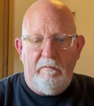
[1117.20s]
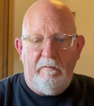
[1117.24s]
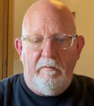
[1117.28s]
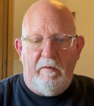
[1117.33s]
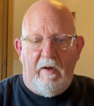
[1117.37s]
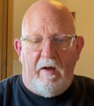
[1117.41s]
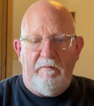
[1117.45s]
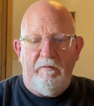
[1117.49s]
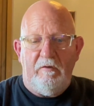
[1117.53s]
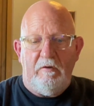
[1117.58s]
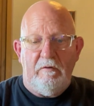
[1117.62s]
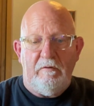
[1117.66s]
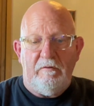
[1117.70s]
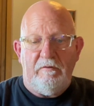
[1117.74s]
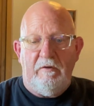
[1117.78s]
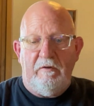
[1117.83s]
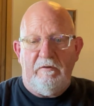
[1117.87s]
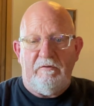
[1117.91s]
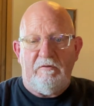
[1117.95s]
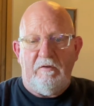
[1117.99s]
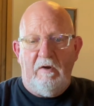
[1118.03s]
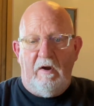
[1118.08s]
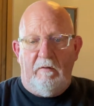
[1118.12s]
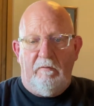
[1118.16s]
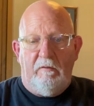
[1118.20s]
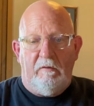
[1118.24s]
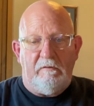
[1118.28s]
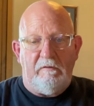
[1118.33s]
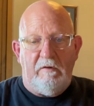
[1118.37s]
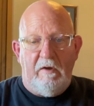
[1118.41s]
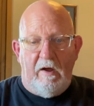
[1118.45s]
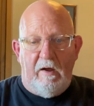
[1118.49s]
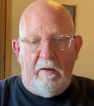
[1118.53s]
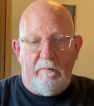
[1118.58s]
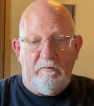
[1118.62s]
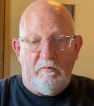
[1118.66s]
I've used this several
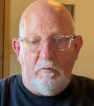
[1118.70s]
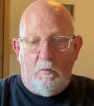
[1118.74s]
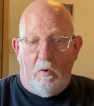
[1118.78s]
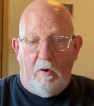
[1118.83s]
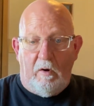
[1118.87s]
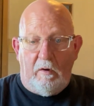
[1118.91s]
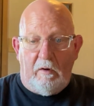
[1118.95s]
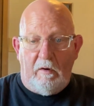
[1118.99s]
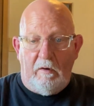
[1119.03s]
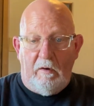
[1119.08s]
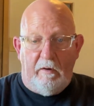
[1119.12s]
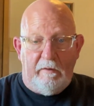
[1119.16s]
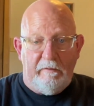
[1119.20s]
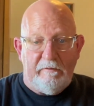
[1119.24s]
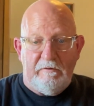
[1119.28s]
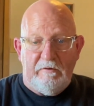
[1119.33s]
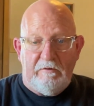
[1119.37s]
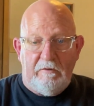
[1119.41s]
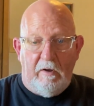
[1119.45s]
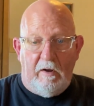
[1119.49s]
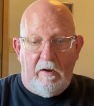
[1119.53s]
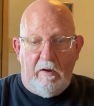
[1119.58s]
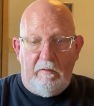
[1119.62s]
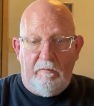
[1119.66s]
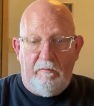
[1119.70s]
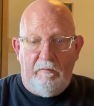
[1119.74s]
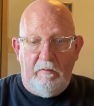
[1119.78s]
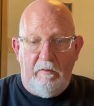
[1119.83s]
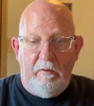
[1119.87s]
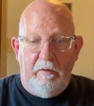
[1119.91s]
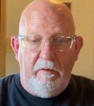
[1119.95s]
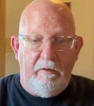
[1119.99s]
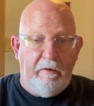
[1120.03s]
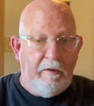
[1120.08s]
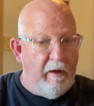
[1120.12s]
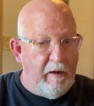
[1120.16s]
times working on stuff. You
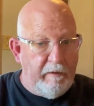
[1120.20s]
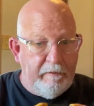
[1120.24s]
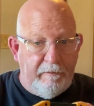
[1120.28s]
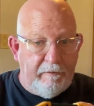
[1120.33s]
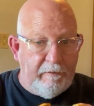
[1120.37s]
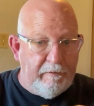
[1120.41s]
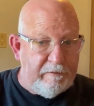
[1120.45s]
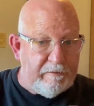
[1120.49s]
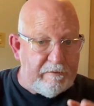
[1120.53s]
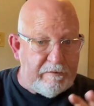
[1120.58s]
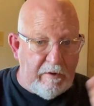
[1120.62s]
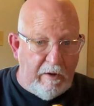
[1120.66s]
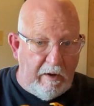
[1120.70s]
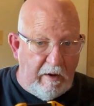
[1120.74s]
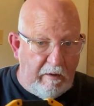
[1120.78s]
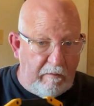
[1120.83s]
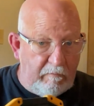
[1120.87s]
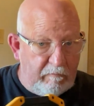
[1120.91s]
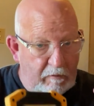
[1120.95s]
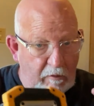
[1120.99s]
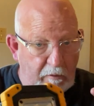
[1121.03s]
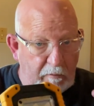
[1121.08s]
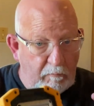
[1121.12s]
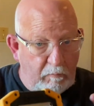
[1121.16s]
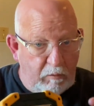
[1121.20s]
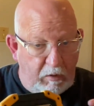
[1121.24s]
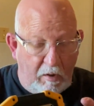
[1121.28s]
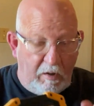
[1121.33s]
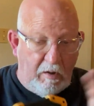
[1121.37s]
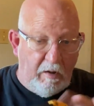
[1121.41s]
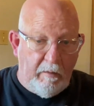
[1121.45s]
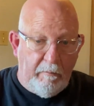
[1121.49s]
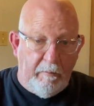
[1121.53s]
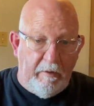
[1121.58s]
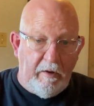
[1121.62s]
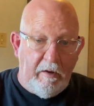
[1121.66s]
know, you under the sink doing
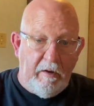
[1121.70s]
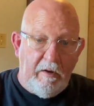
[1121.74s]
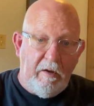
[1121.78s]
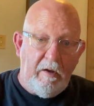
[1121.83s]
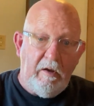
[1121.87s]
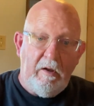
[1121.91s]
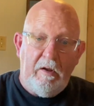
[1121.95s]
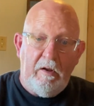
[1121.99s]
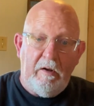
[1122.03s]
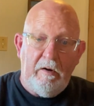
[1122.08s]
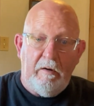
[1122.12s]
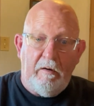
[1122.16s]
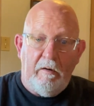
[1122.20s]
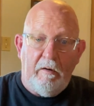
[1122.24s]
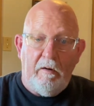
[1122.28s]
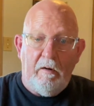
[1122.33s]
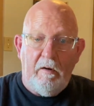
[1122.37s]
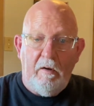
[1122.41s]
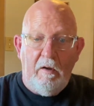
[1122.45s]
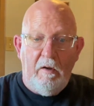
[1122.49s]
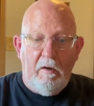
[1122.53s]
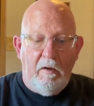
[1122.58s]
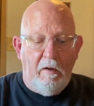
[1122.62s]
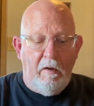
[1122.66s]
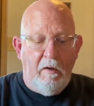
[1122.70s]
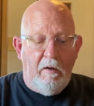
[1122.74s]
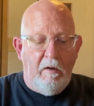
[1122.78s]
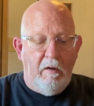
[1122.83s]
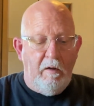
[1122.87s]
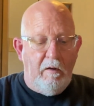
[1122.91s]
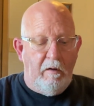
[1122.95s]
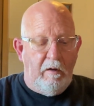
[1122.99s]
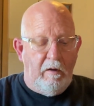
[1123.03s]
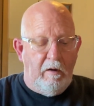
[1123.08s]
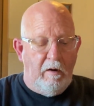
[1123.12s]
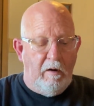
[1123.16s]
plumbing, or
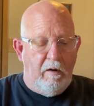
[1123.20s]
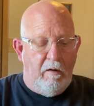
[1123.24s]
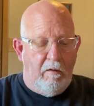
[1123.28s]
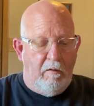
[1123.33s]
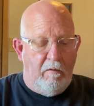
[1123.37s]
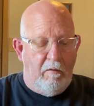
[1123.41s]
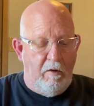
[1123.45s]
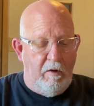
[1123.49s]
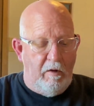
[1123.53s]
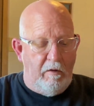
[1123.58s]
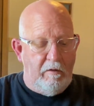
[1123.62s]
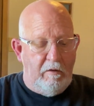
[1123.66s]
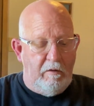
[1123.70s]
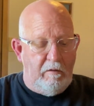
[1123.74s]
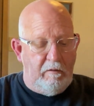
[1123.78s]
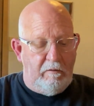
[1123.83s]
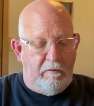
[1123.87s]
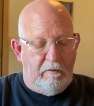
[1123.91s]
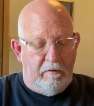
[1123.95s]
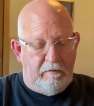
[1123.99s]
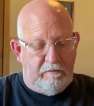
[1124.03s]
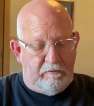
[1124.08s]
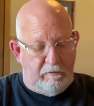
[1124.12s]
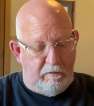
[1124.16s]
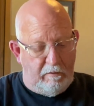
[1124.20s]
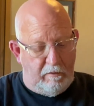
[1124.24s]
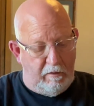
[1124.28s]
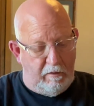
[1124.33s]
you know, you can just